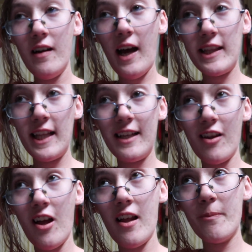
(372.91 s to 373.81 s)
I think a
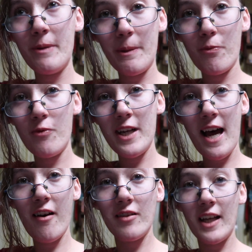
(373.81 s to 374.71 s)
lot of people
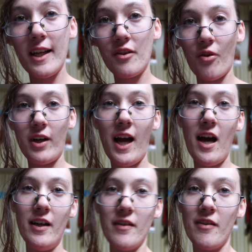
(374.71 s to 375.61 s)
nowadays are
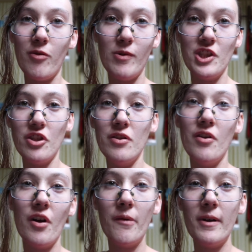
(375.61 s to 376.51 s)
kind of switching
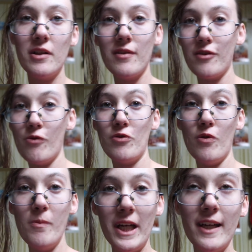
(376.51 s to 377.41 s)
over to
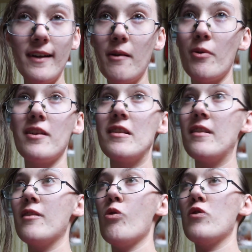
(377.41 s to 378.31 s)
social media, whether it's
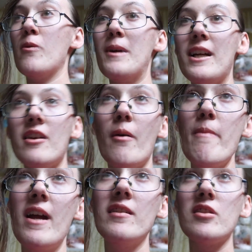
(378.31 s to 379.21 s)
social media
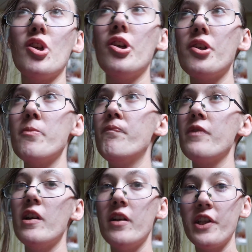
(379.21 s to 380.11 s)
manager,
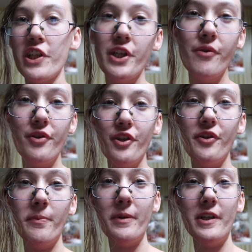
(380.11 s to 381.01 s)

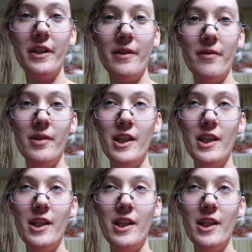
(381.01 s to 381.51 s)
YouTuber,